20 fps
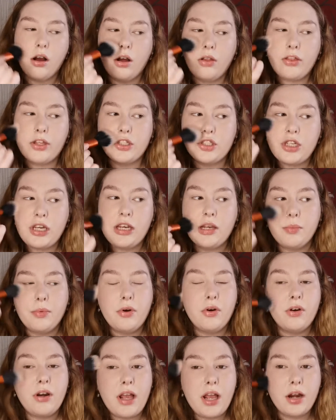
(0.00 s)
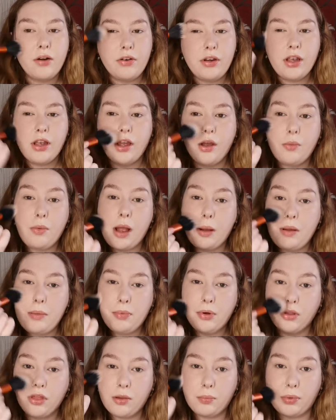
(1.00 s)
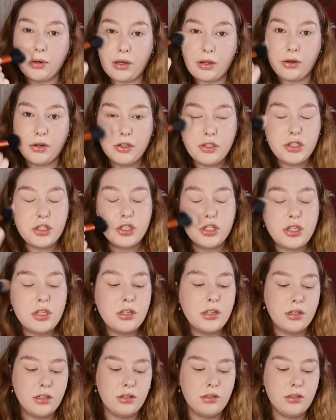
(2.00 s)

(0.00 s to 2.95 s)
on the cheekbone area where we put the blush.